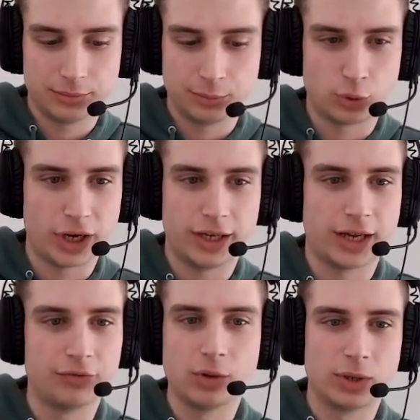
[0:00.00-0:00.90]
break
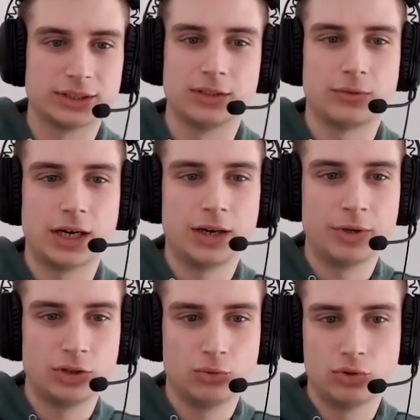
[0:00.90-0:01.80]
everyone's
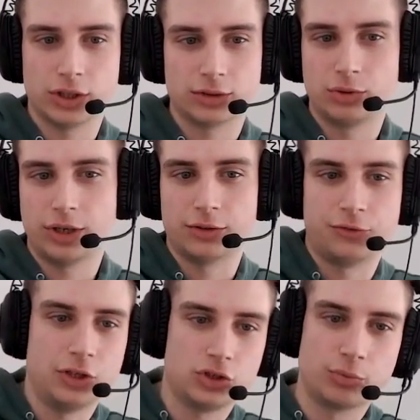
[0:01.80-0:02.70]
environment. You just create a
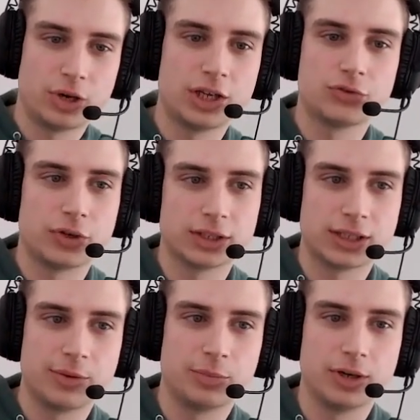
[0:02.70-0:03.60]
feature branch, for
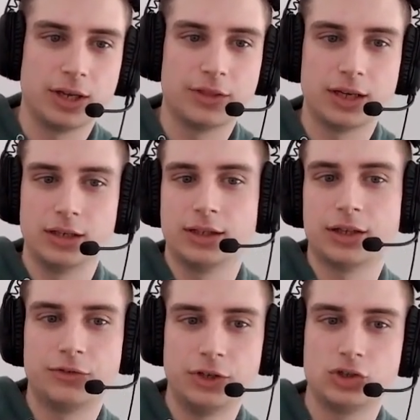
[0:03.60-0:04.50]
example, and then in
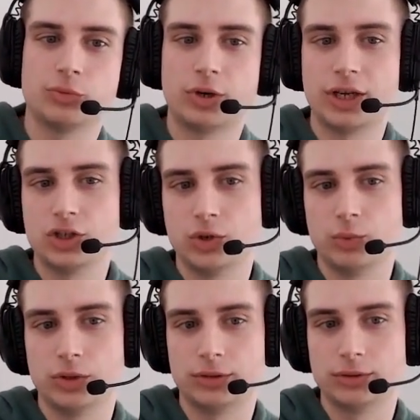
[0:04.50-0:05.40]
that feature branch you would